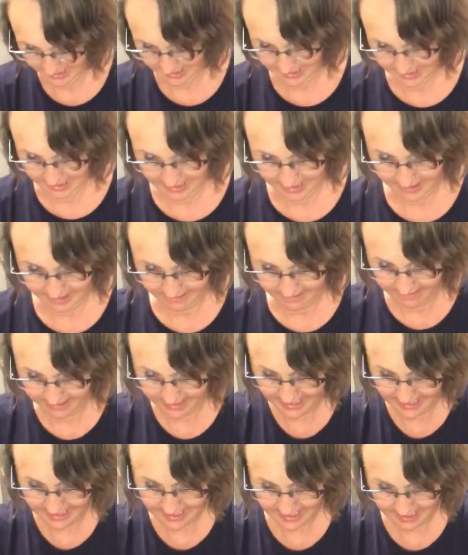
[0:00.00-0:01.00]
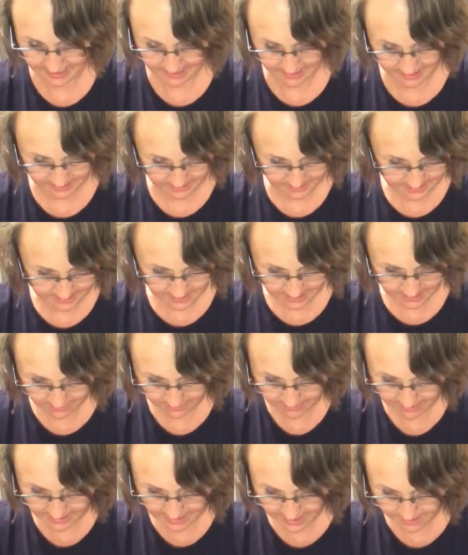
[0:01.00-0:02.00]
and do that with all my
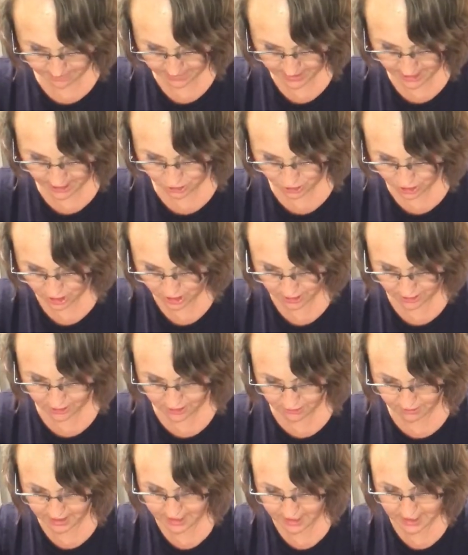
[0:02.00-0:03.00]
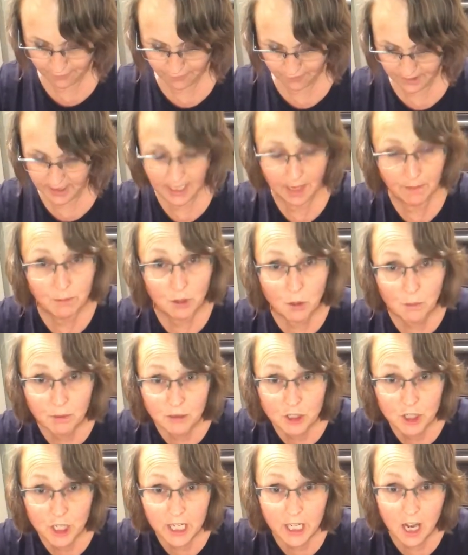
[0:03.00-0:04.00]
spoons in exactly the same way.
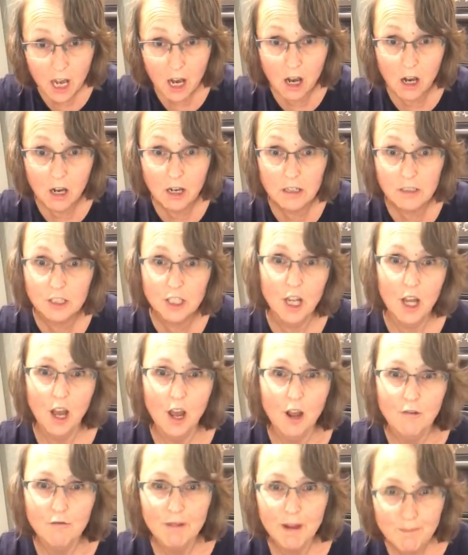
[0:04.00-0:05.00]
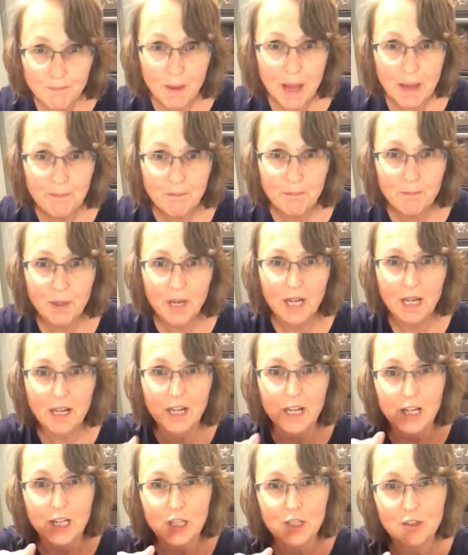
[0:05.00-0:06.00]
And you can see the dirt there on the fibre.
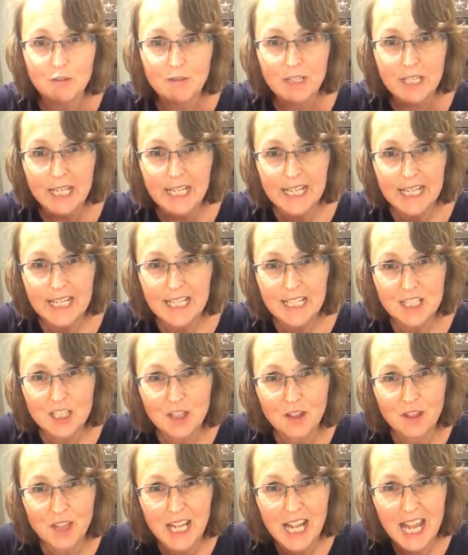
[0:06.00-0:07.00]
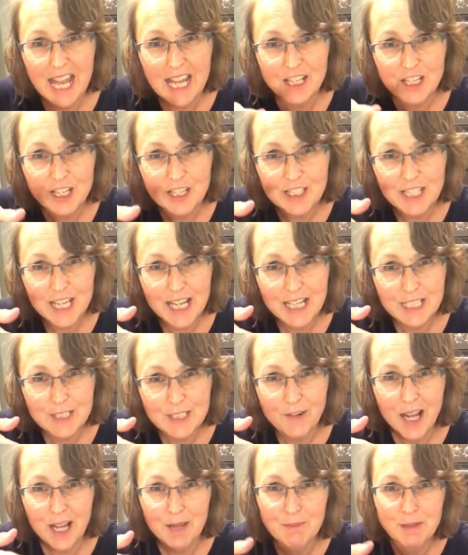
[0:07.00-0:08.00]
Thank you very much, darling. You can see the
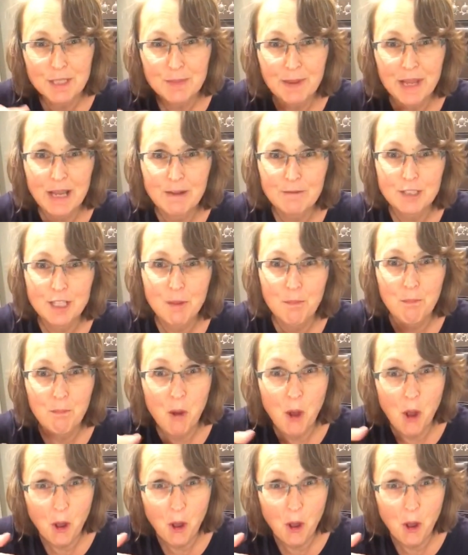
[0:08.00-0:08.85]
dirt on the fibre.